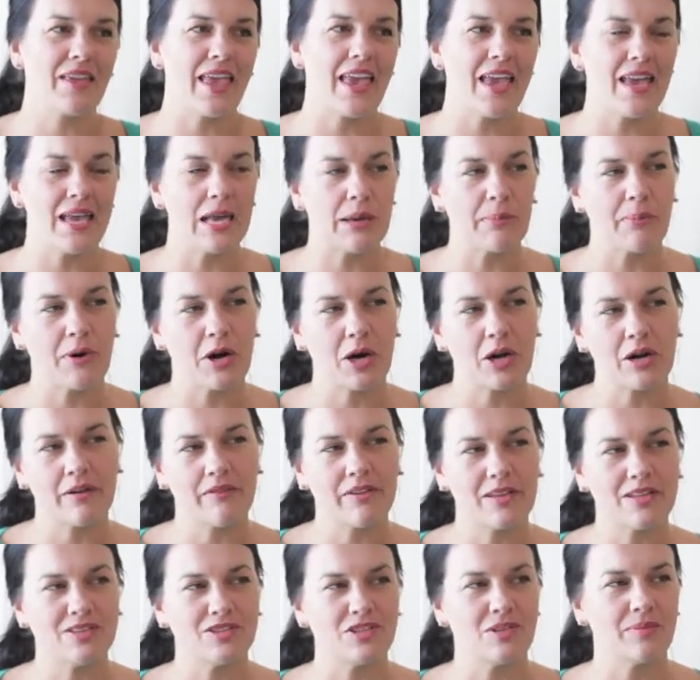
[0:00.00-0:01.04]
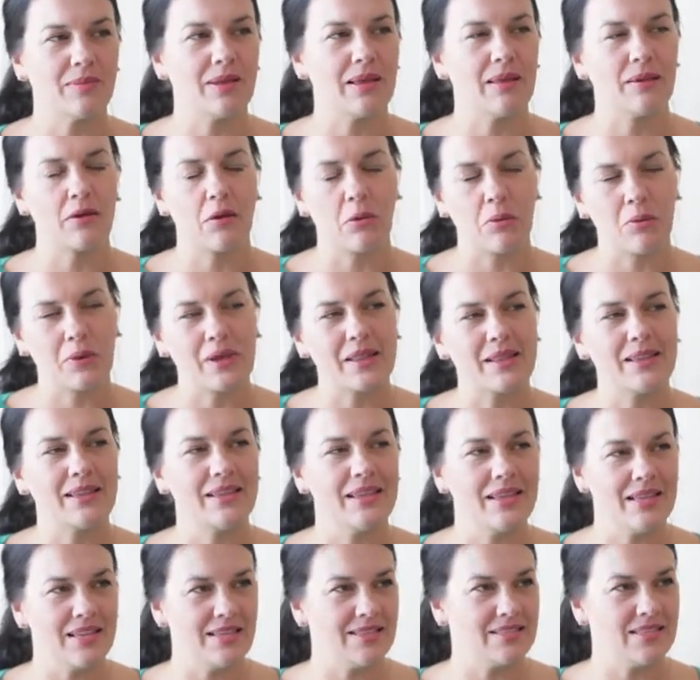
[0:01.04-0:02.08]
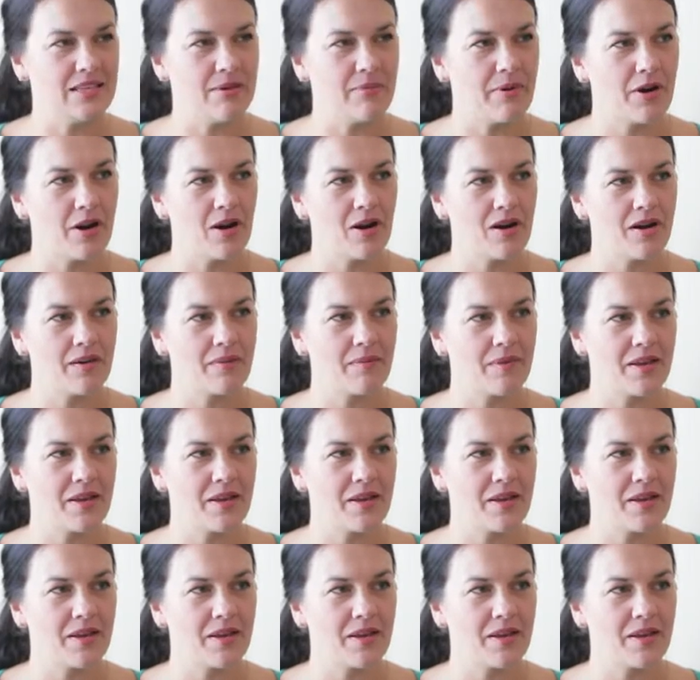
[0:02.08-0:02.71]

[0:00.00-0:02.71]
cake part of it should be like a really easy part,